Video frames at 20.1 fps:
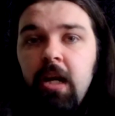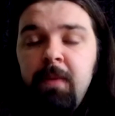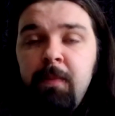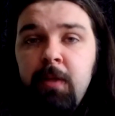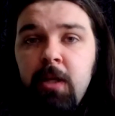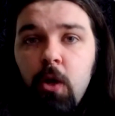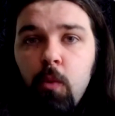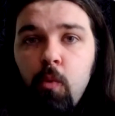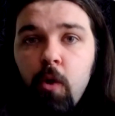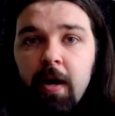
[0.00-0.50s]

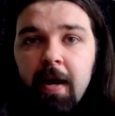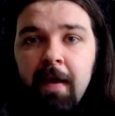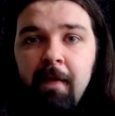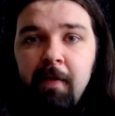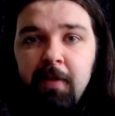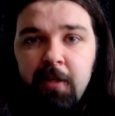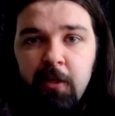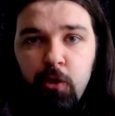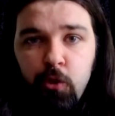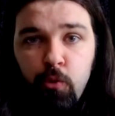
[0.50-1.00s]
what character
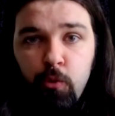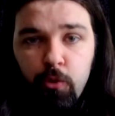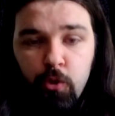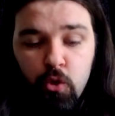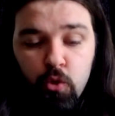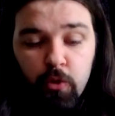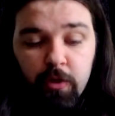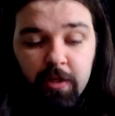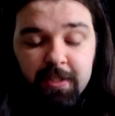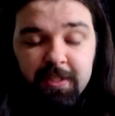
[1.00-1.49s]
you can
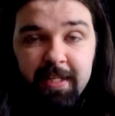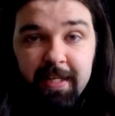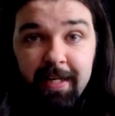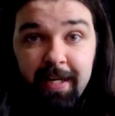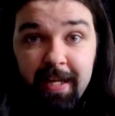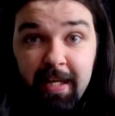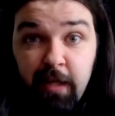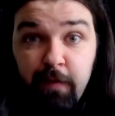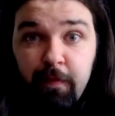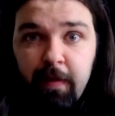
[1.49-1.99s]
see
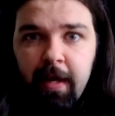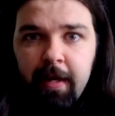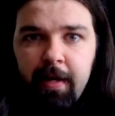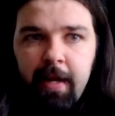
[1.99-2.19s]
leaving at the end